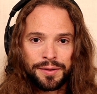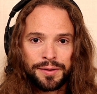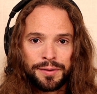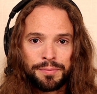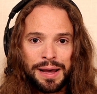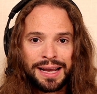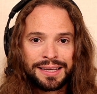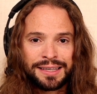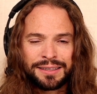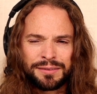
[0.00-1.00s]
Back
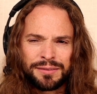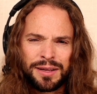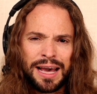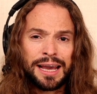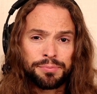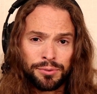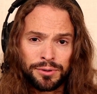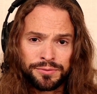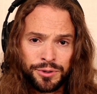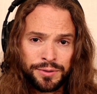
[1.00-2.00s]
in April
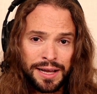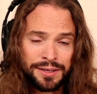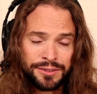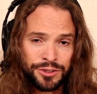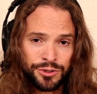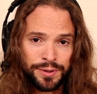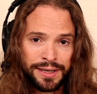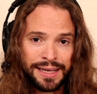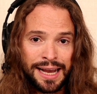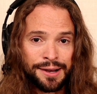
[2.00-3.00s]
of
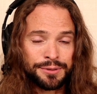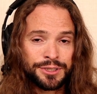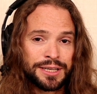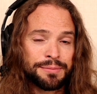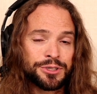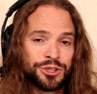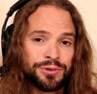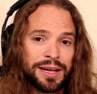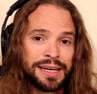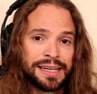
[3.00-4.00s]
2020, I was
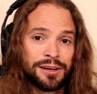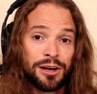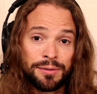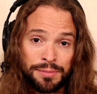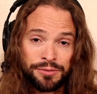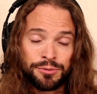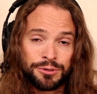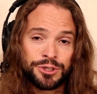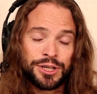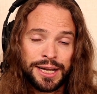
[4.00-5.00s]
demonstrating on my
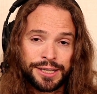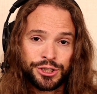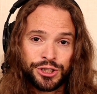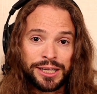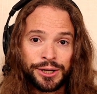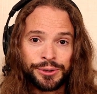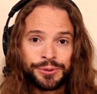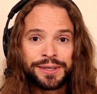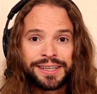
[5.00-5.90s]
full-size cello